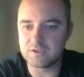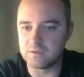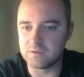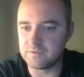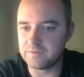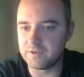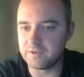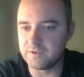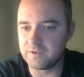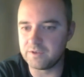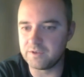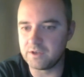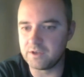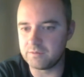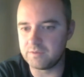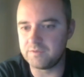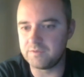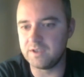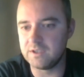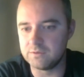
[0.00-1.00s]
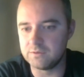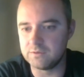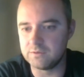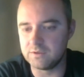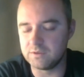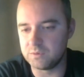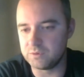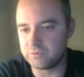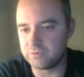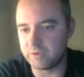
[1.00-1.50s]
sort of further a
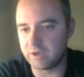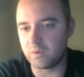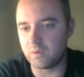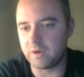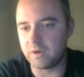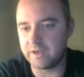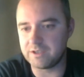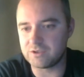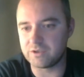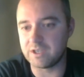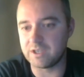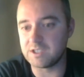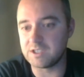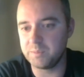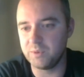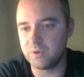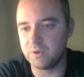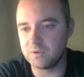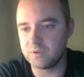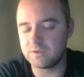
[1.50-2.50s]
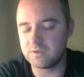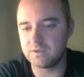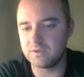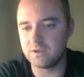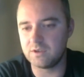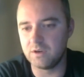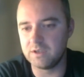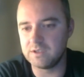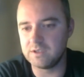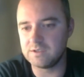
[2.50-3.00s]
field that would require transport to
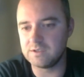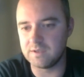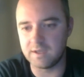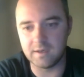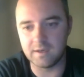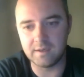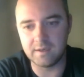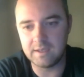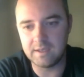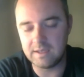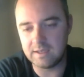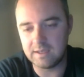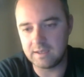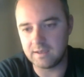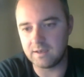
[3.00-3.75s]
the college, then